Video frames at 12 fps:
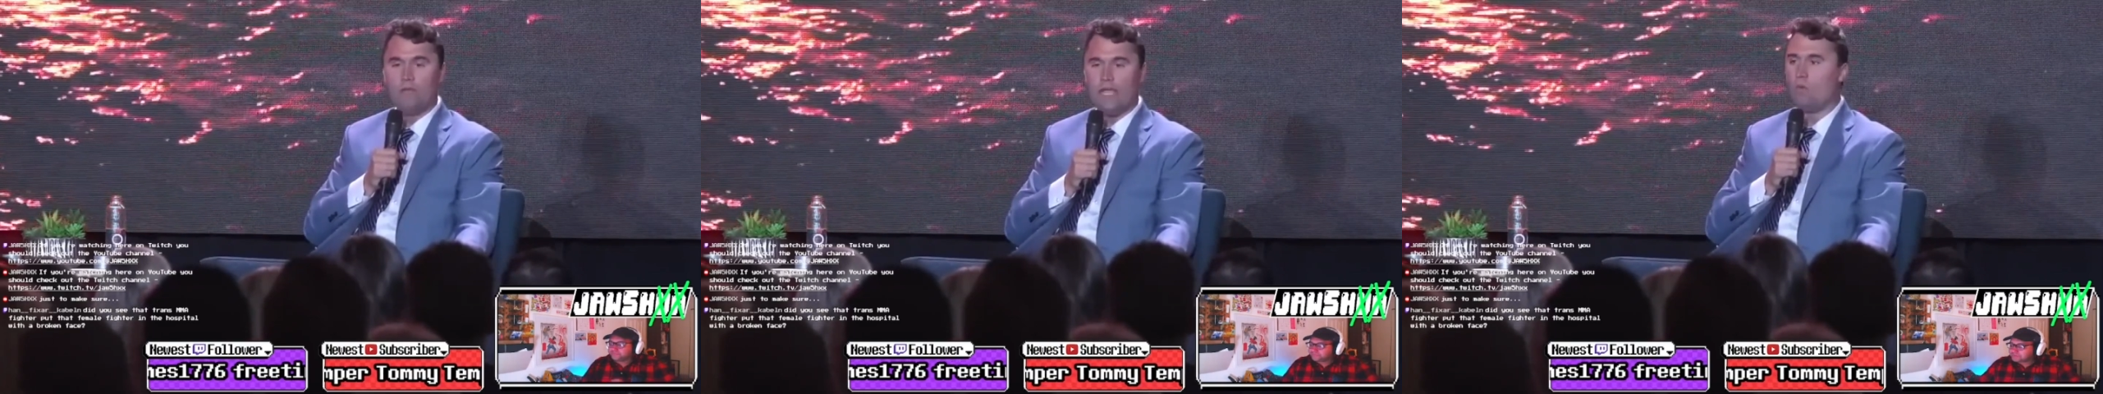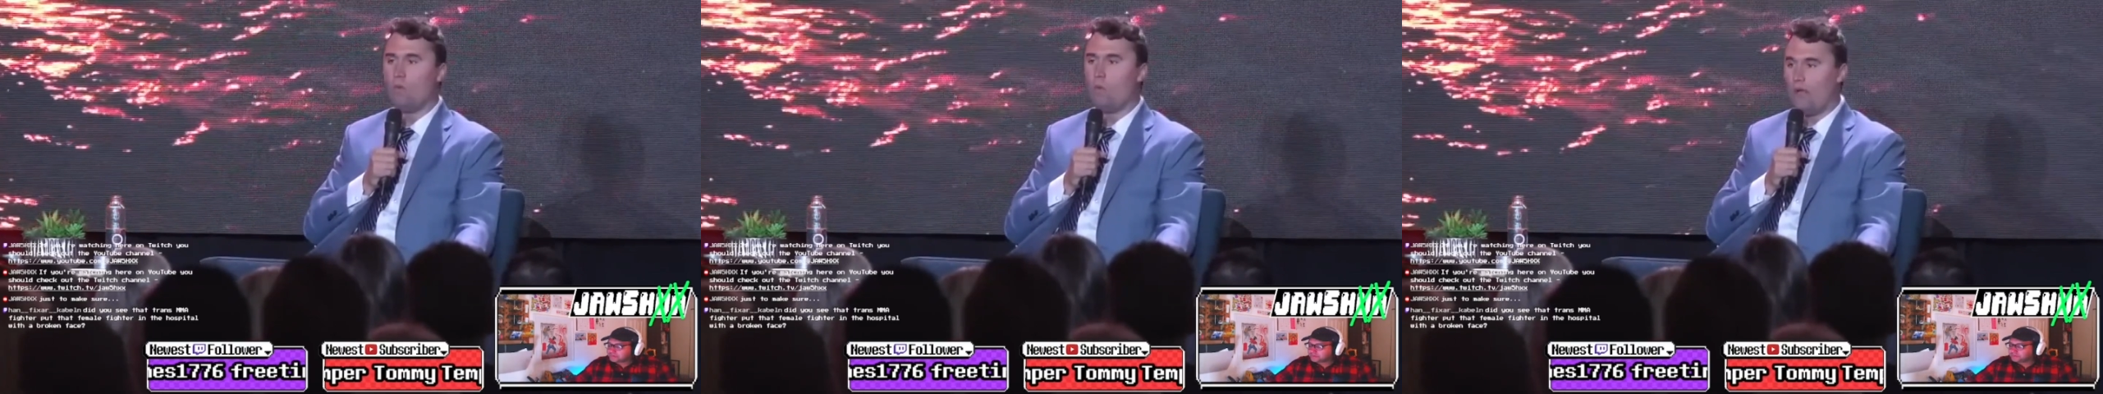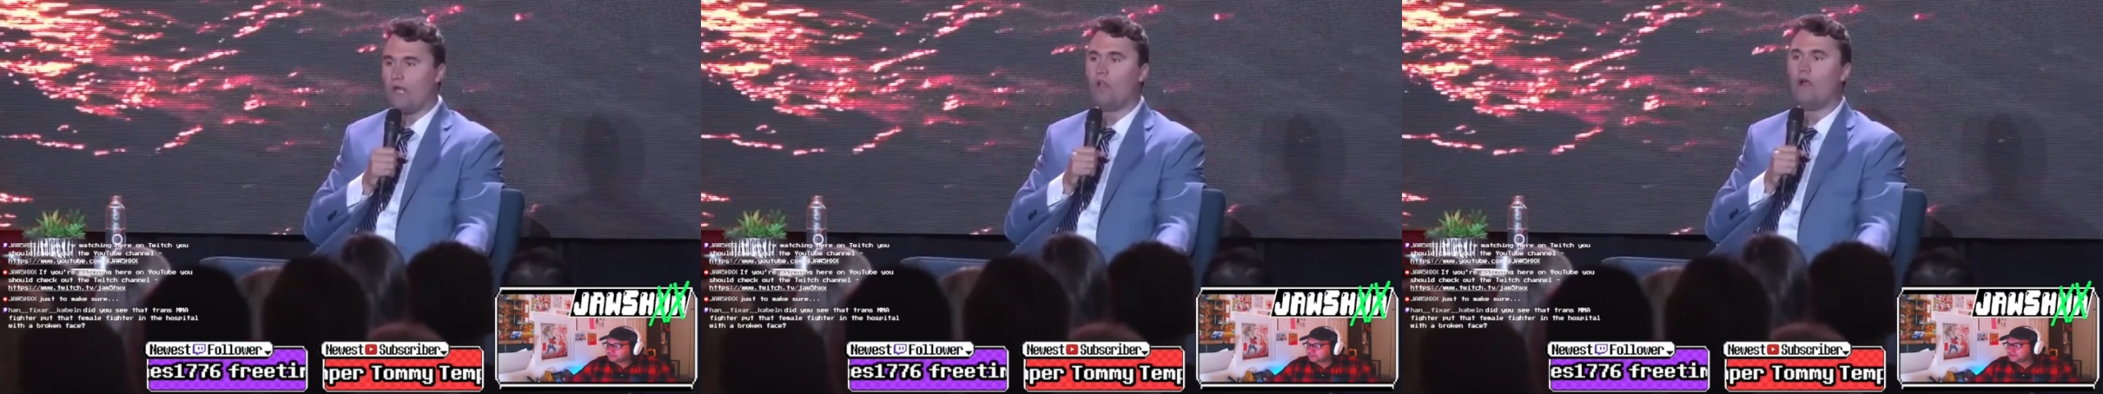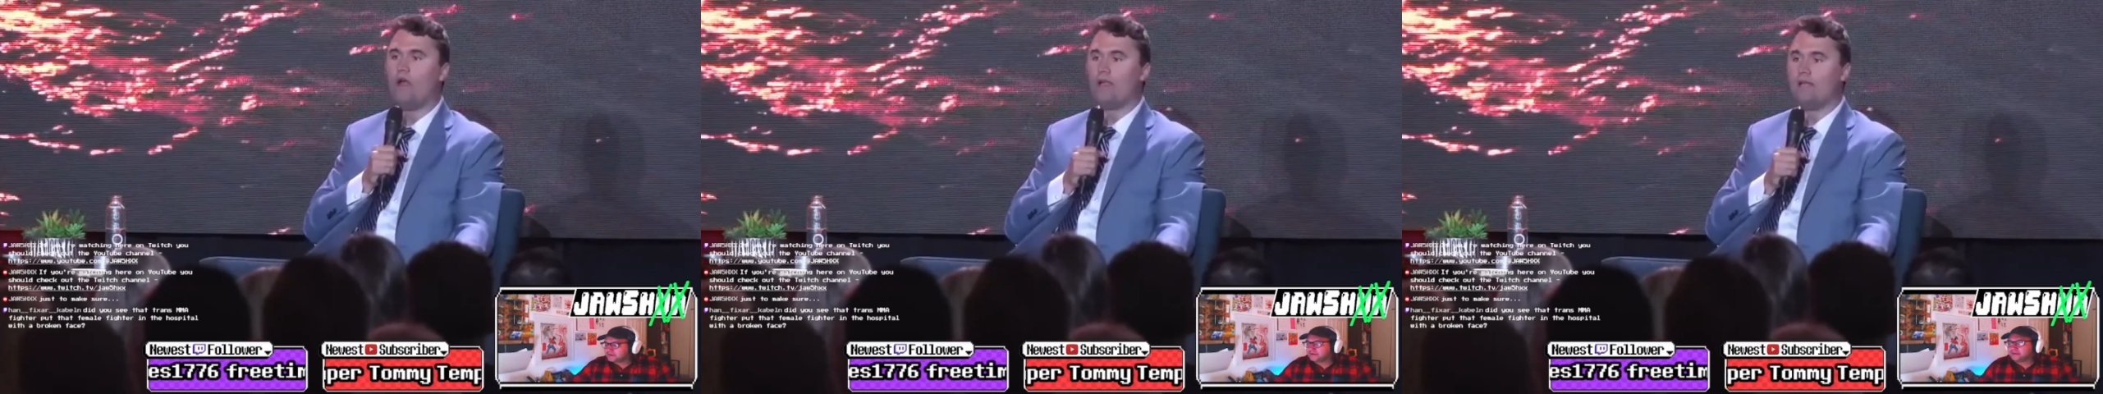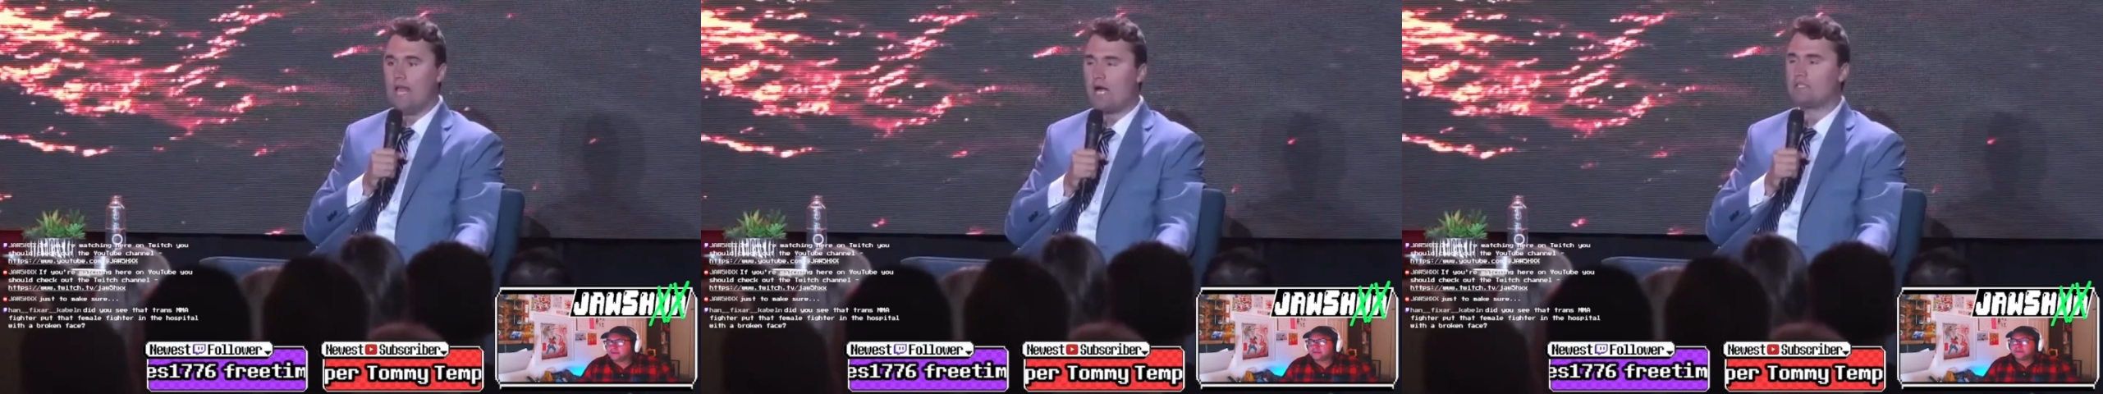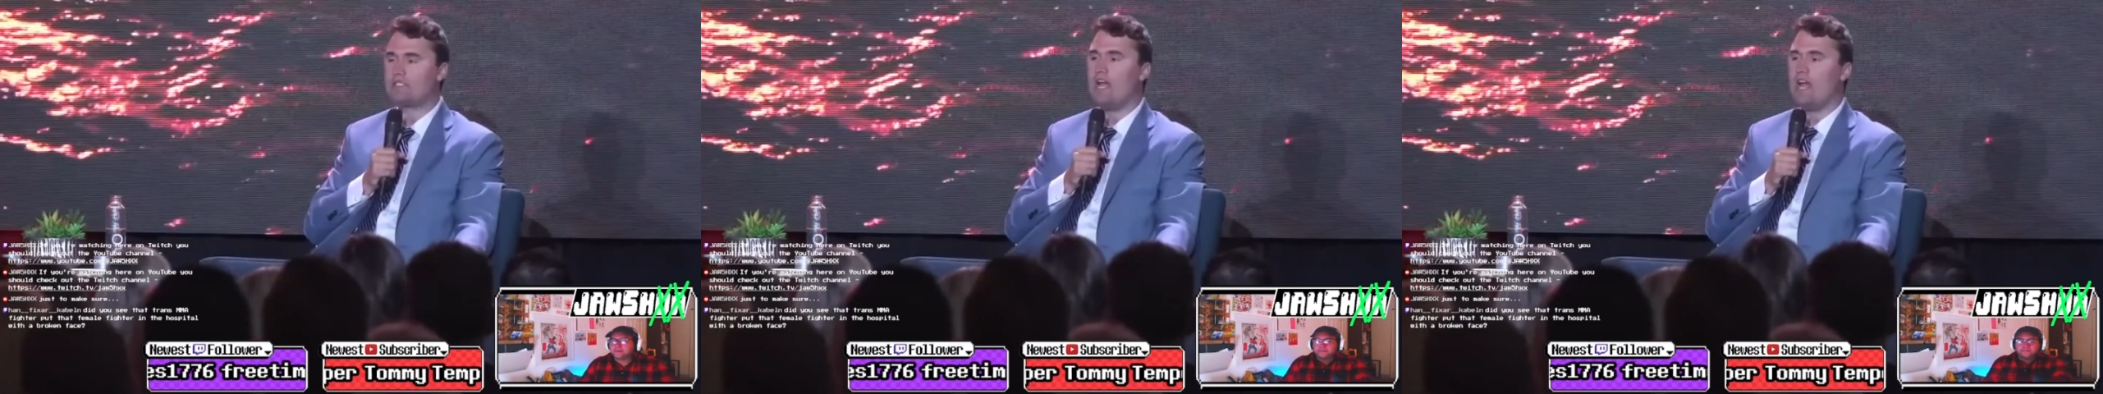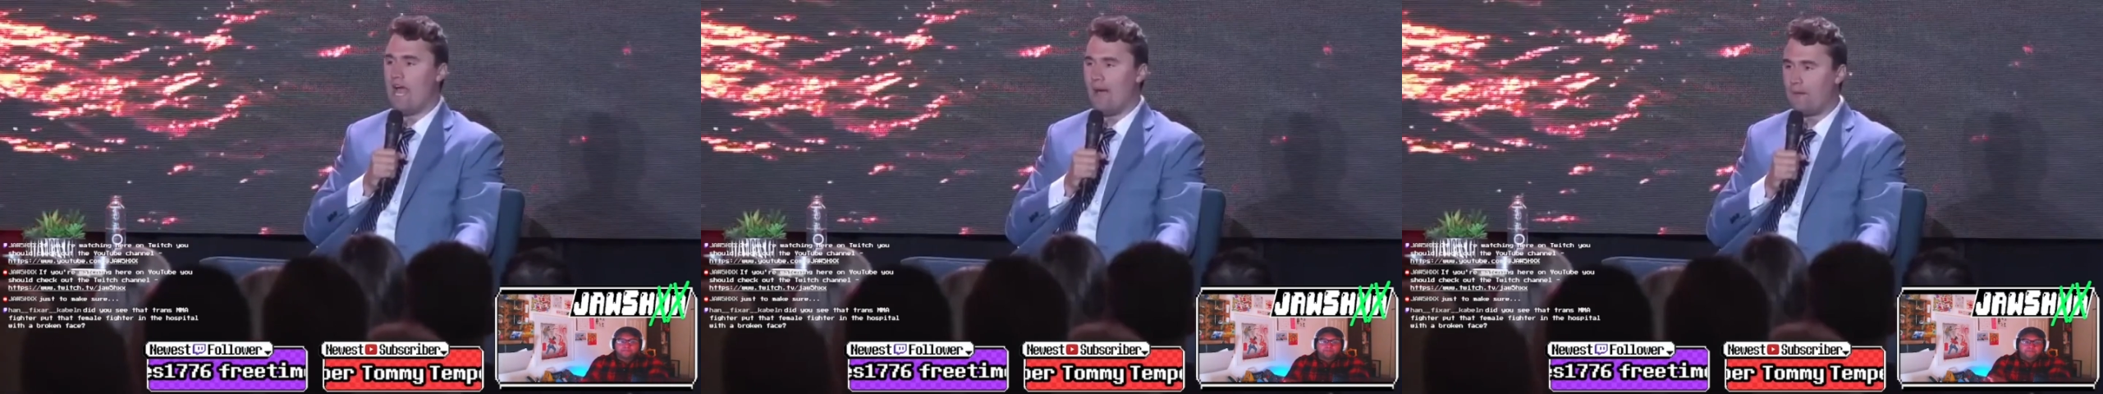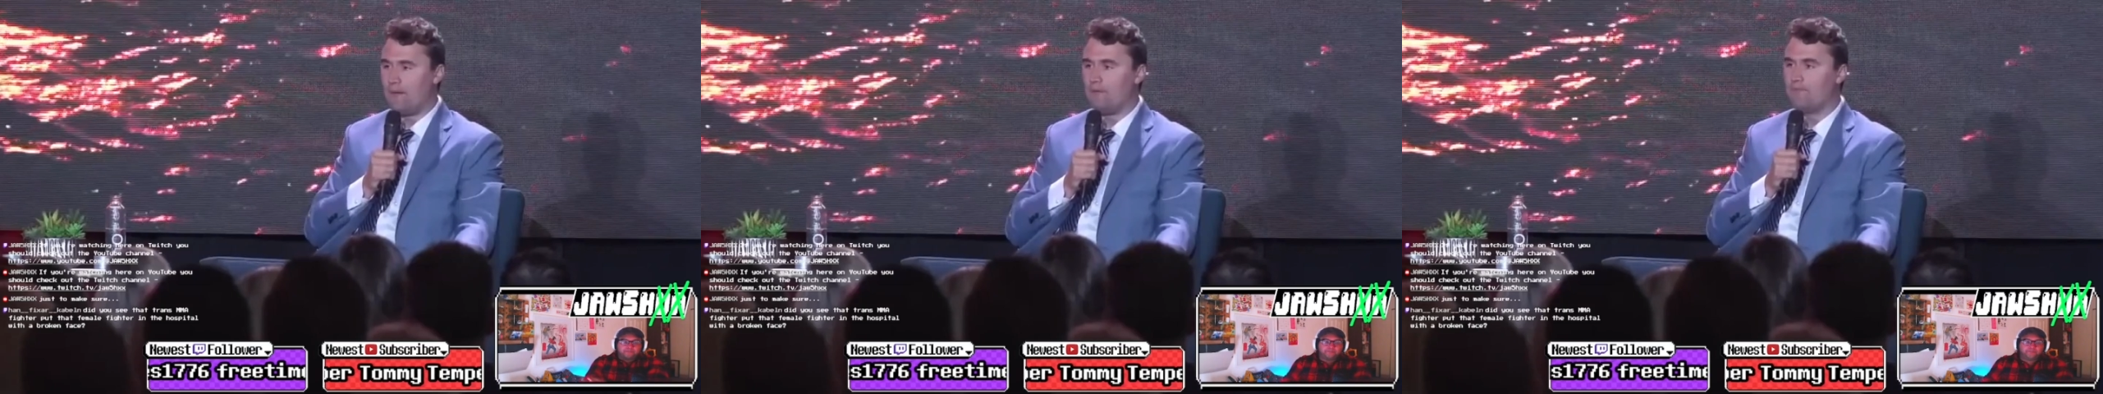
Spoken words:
It will not happen.